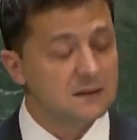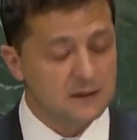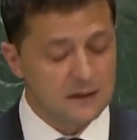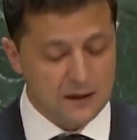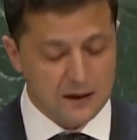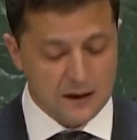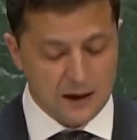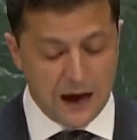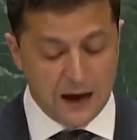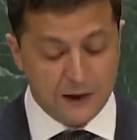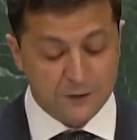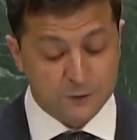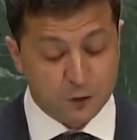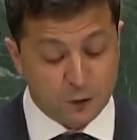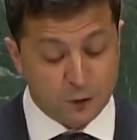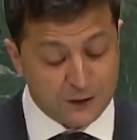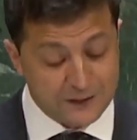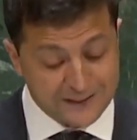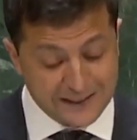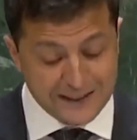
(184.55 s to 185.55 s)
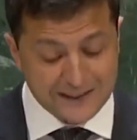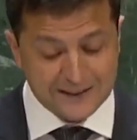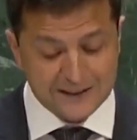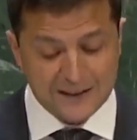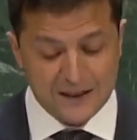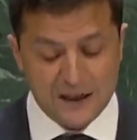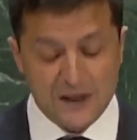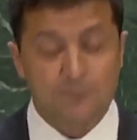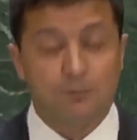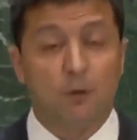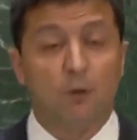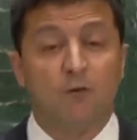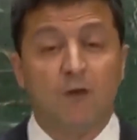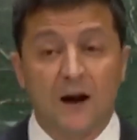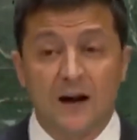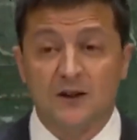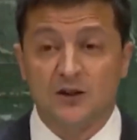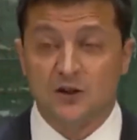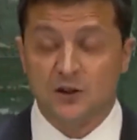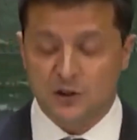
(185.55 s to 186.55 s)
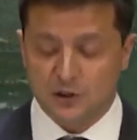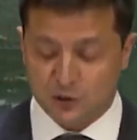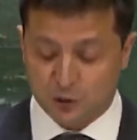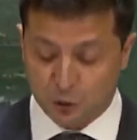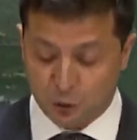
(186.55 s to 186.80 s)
Zelensky administration is hardly